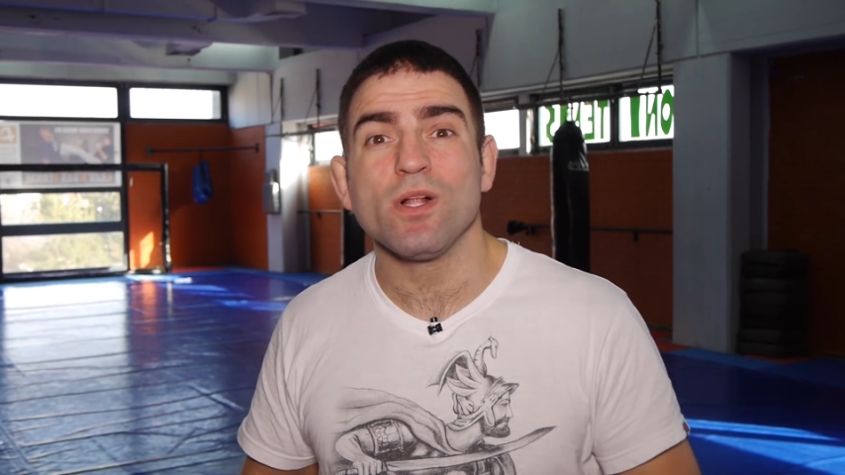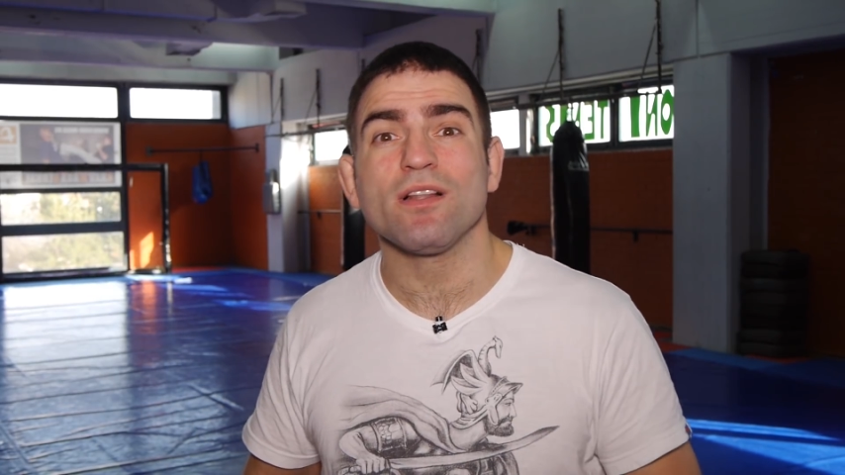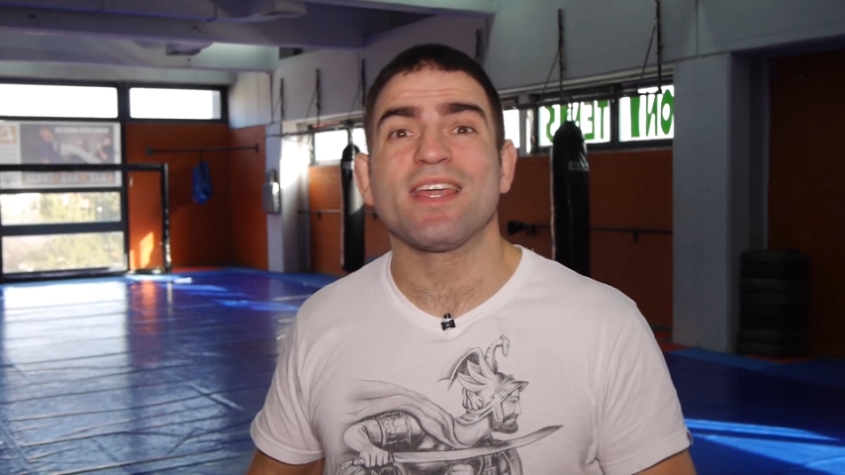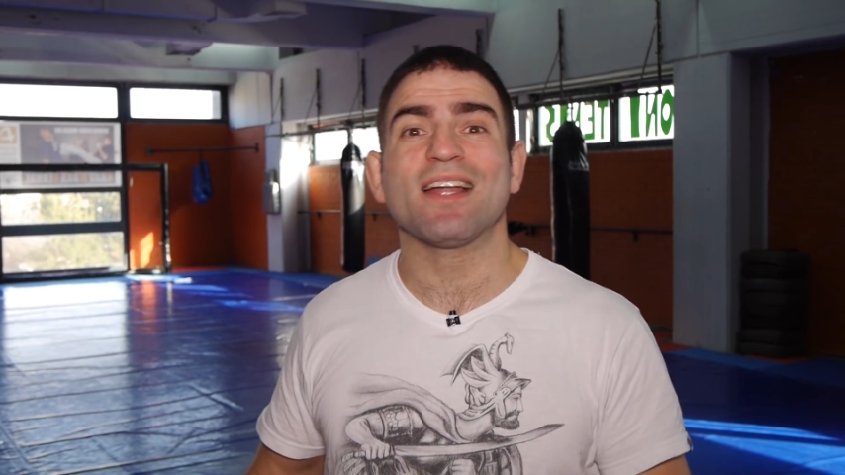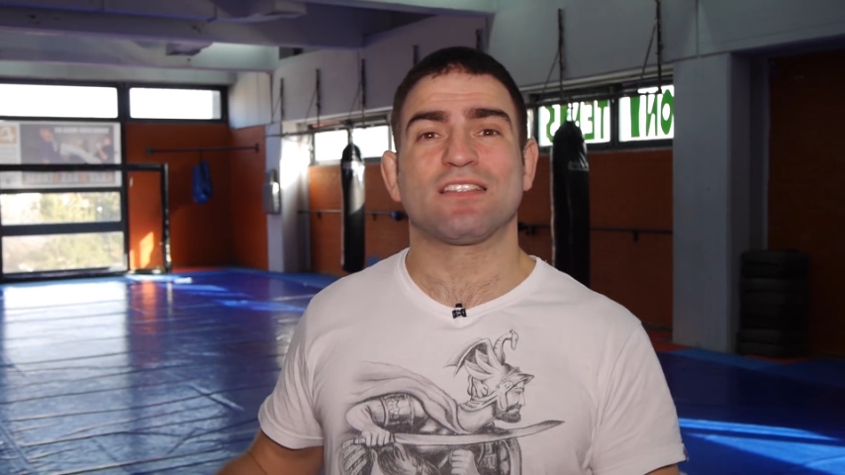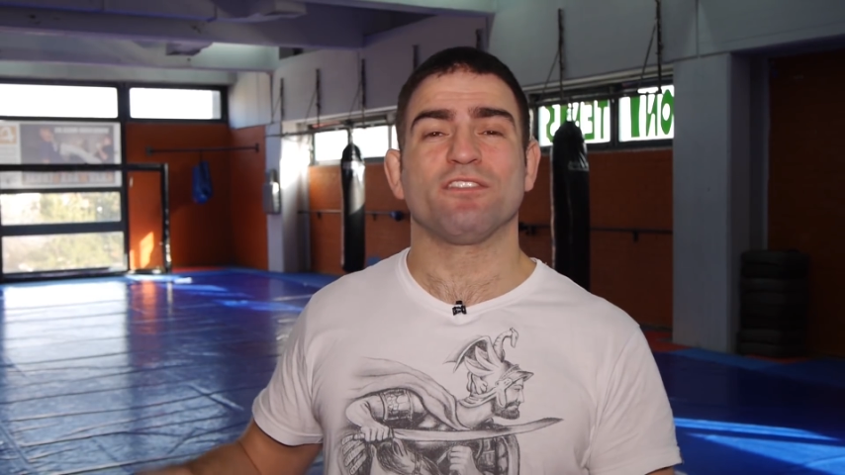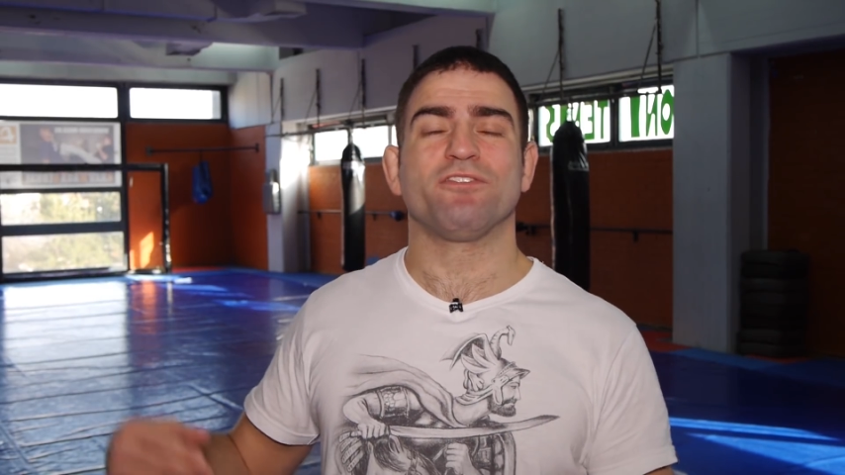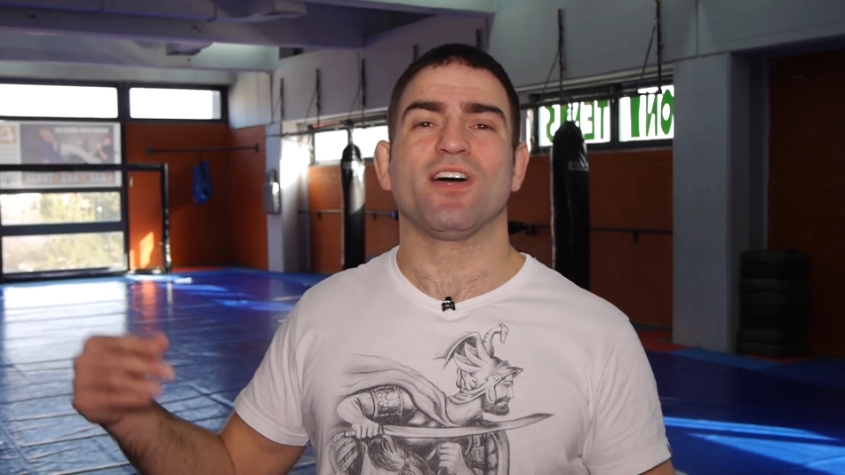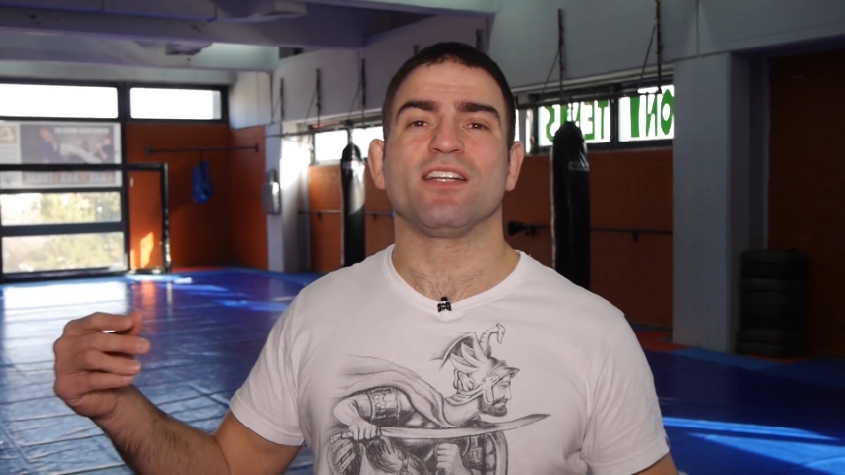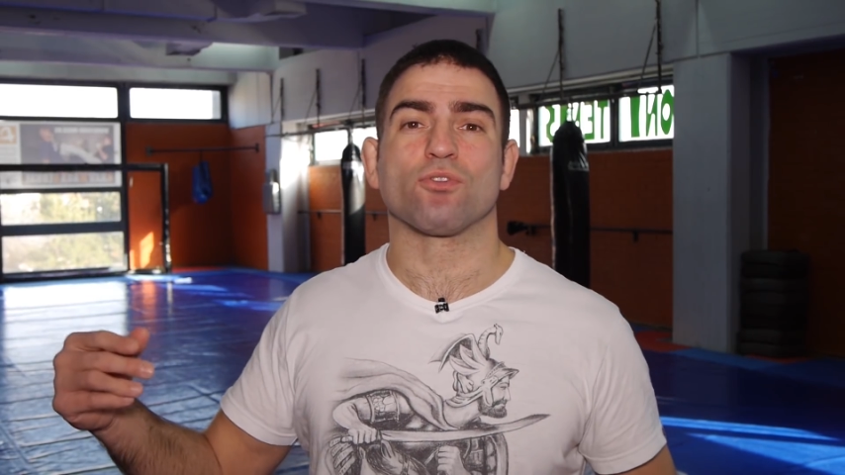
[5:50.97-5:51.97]
will get to
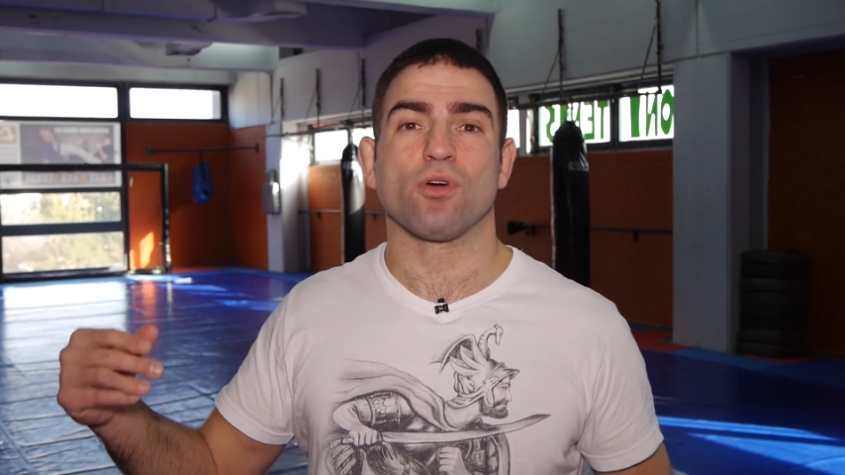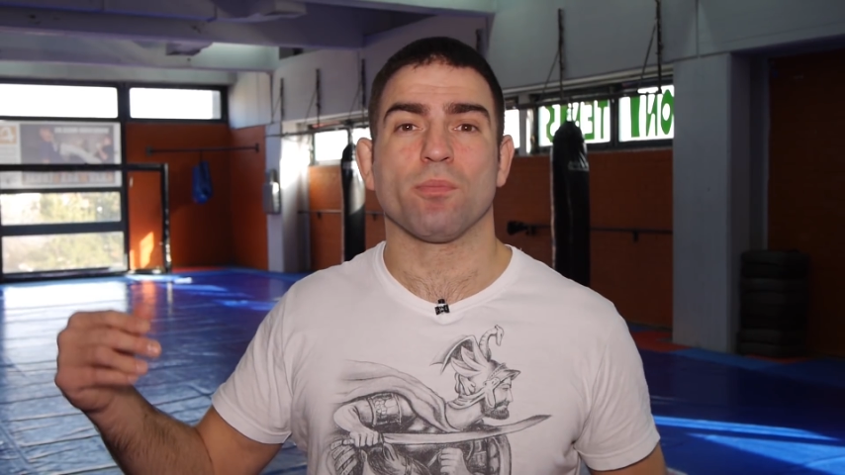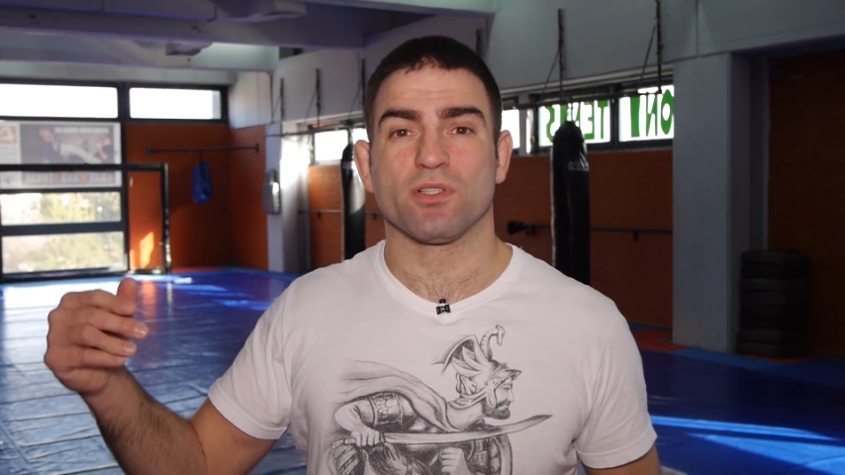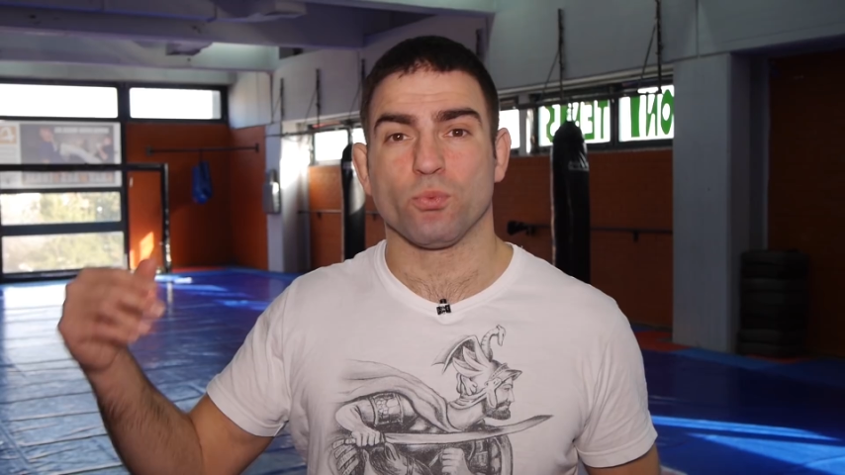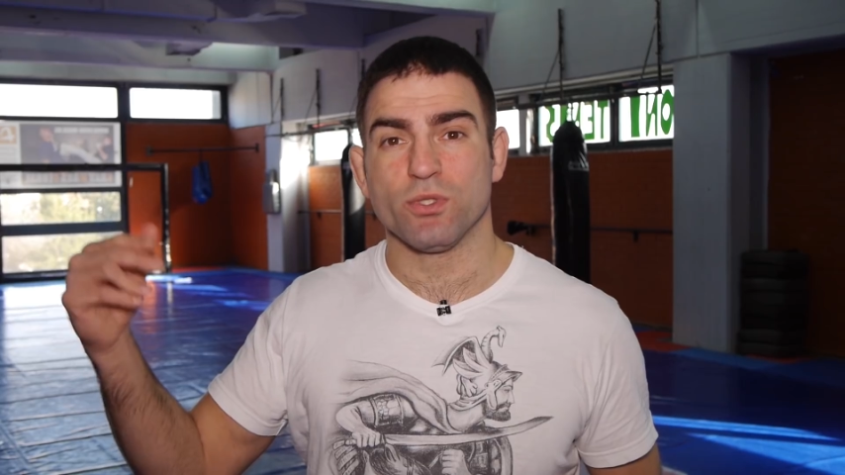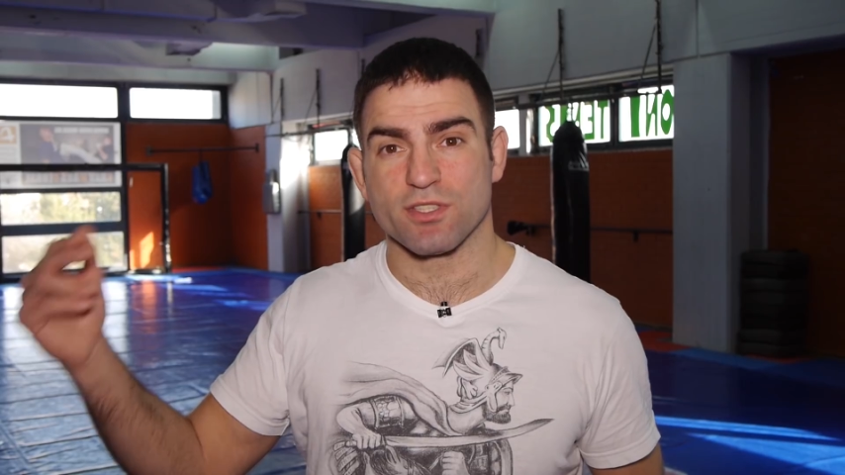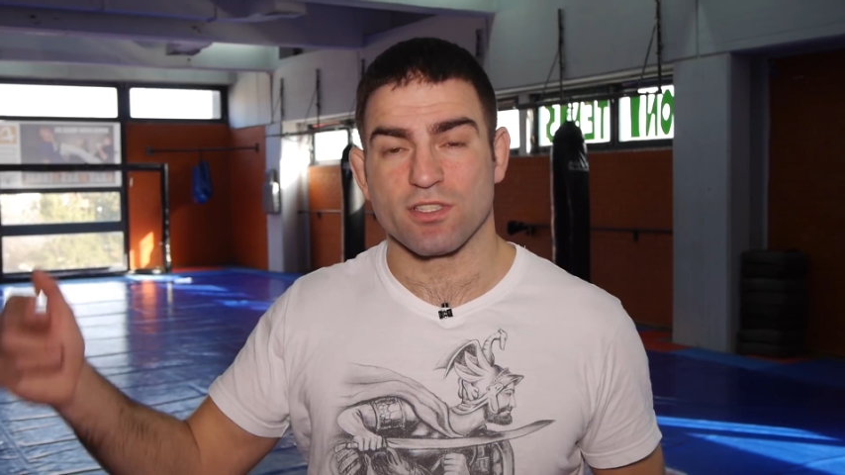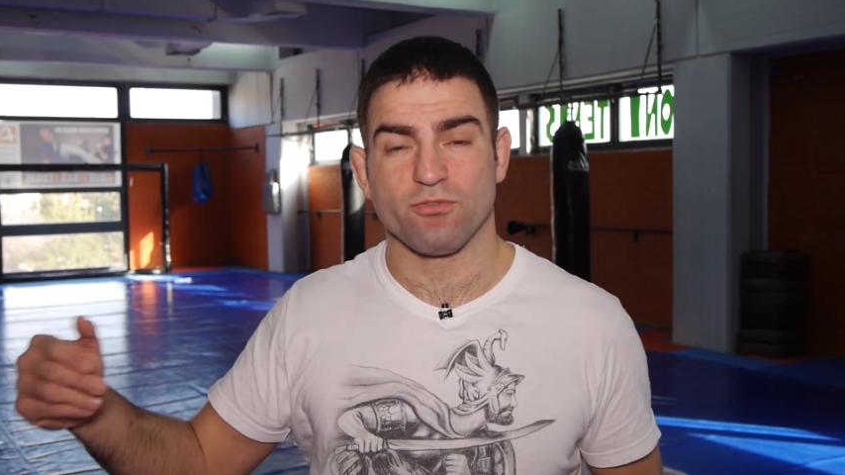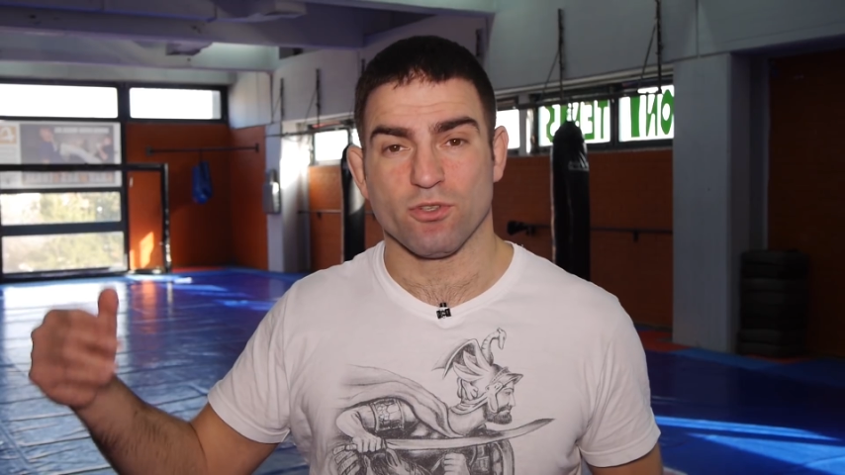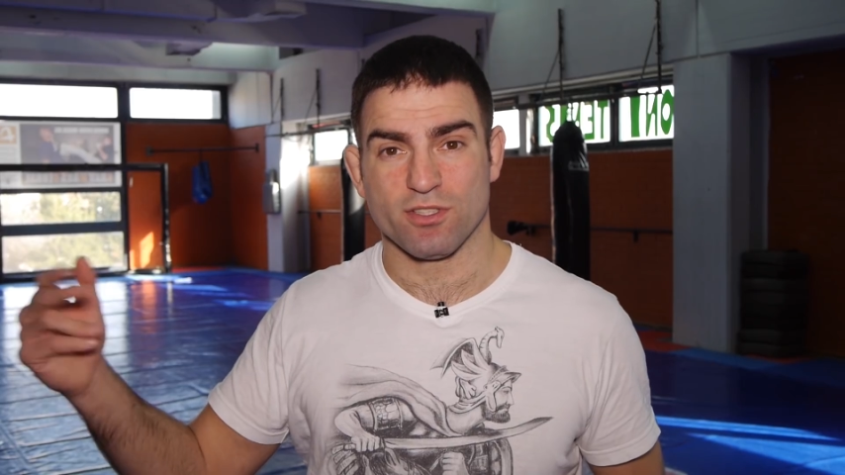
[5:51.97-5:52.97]
fight Robert
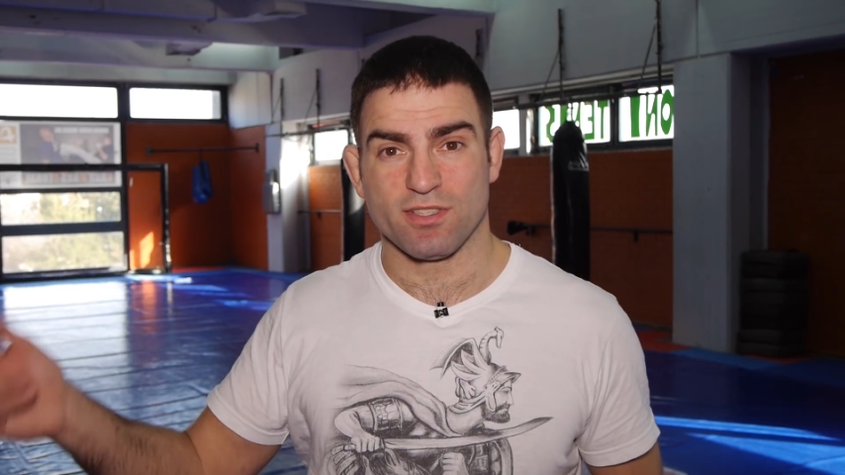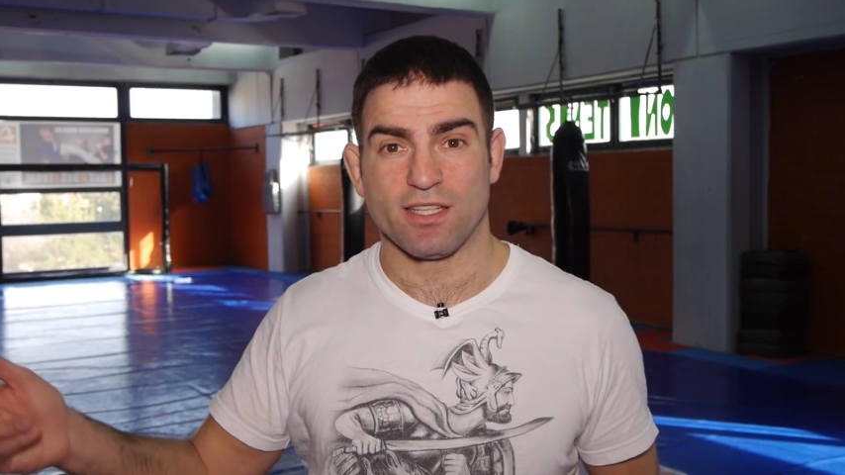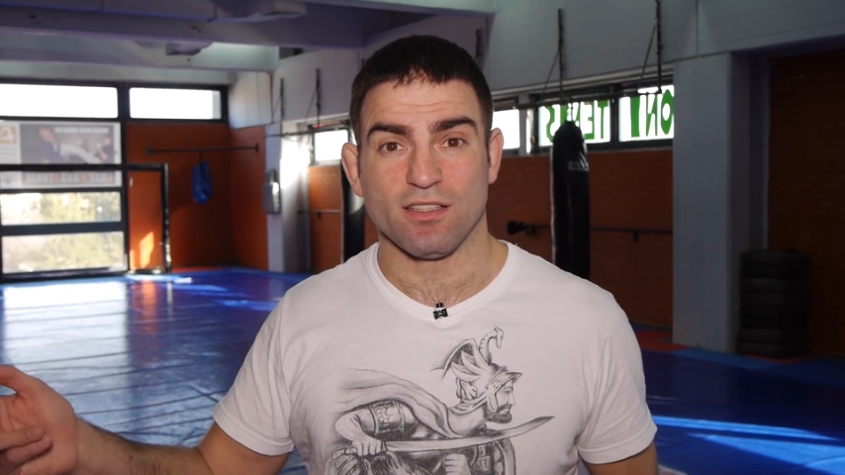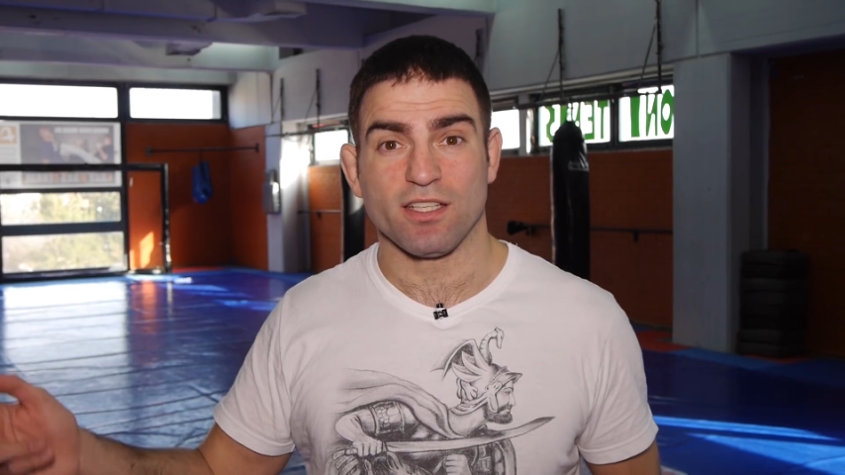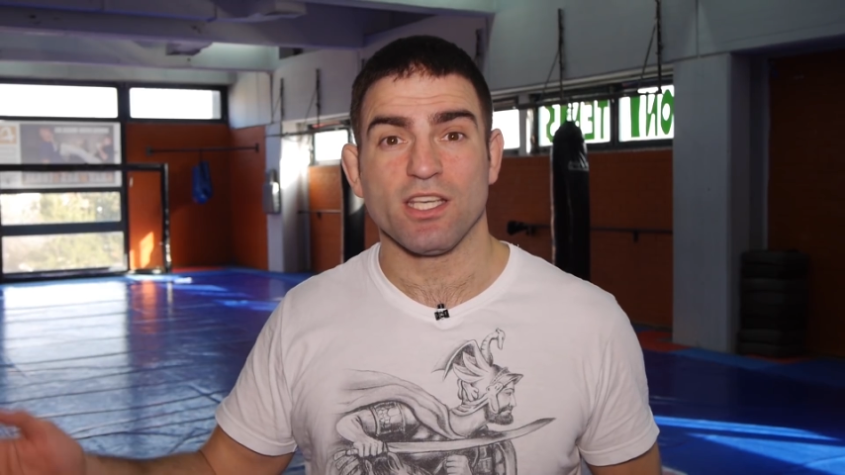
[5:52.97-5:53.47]
Whittaker for the title.